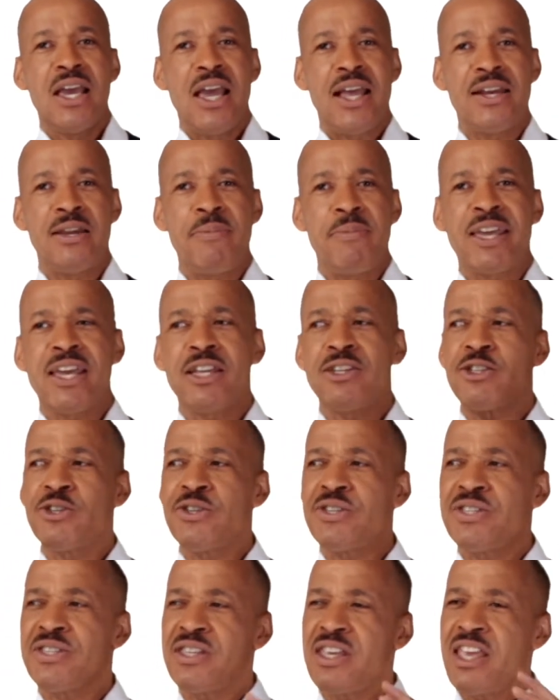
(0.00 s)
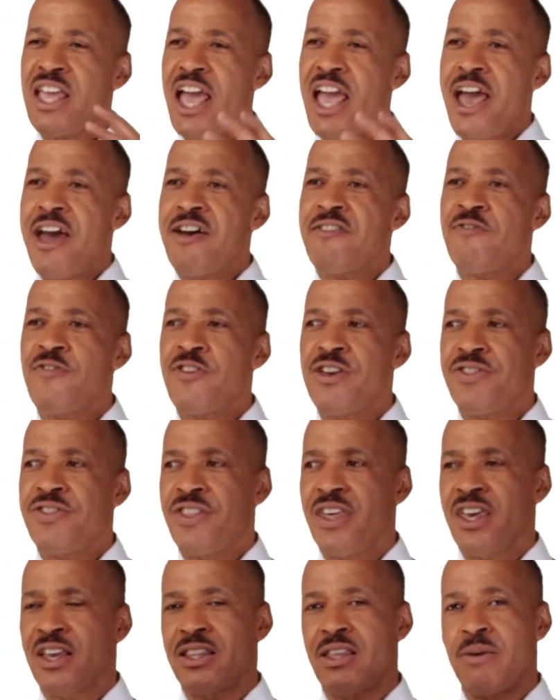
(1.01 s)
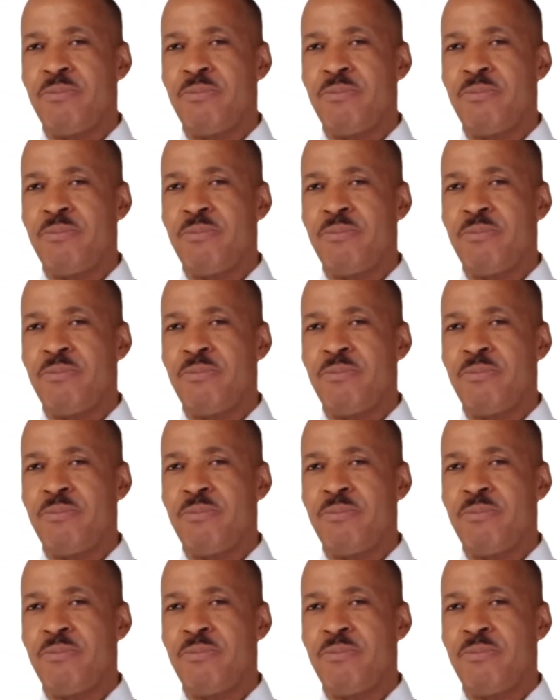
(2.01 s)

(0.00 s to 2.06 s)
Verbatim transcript: and they begin to see everything.